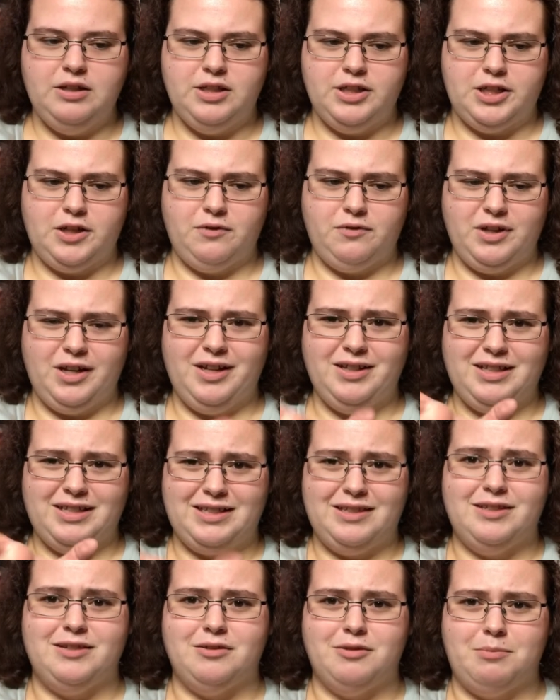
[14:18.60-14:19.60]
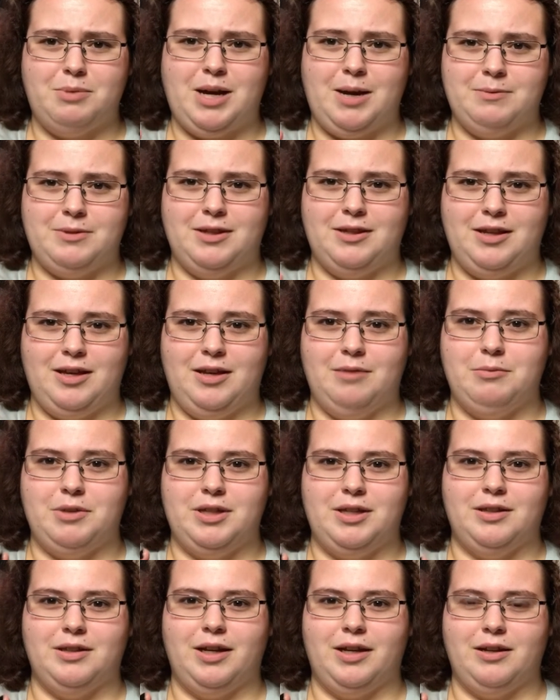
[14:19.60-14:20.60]
So if we got like single pops of them,
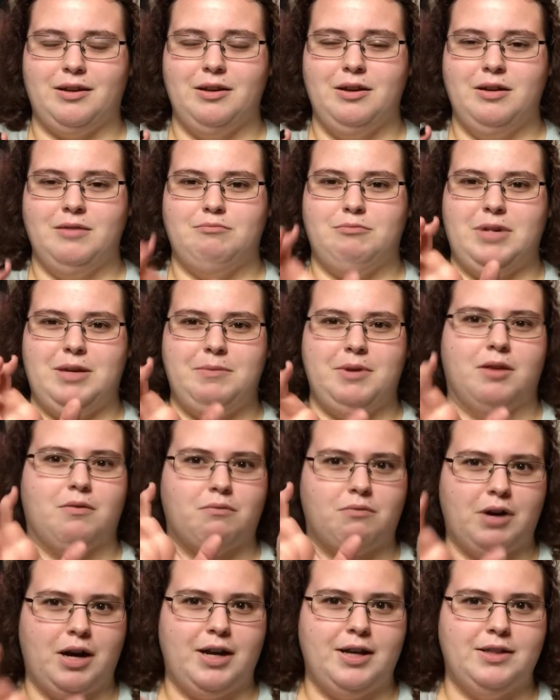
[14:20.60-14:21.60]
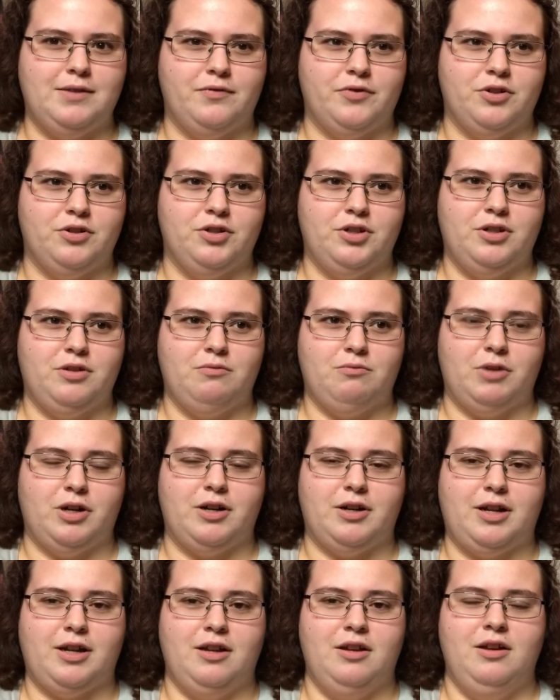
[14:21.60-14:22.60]
but then like maybe a rides version
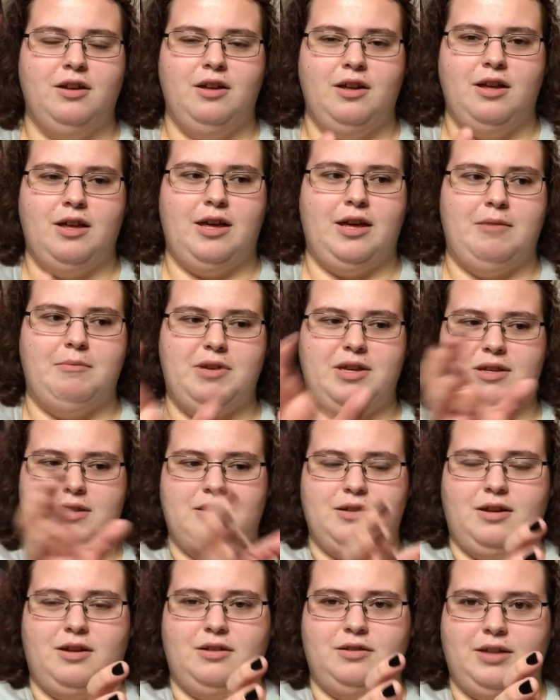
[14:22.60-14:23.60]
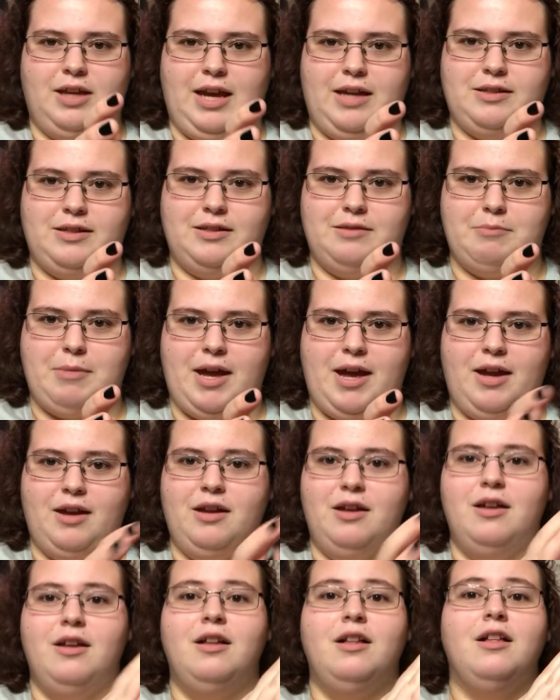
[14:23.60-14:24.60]
where Emma is on Cassie's back,
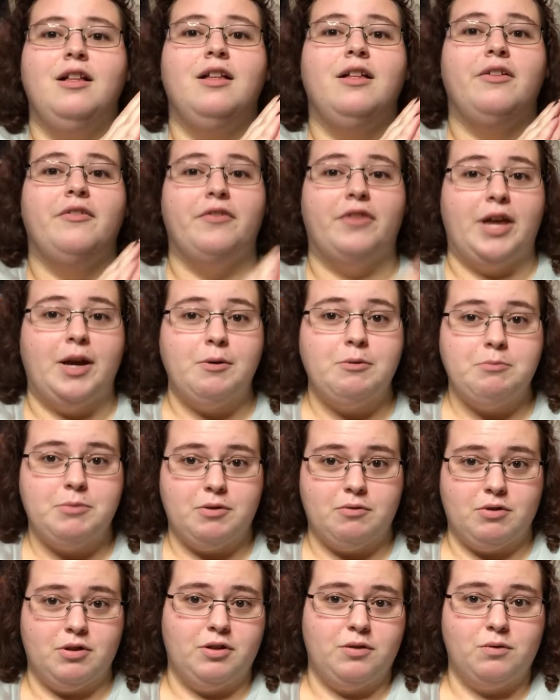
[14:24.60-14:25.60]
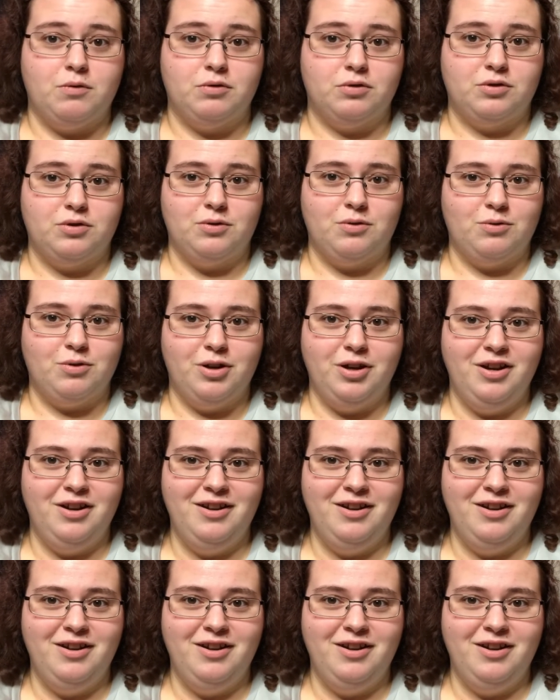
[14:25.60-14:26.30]
that would be really cool too.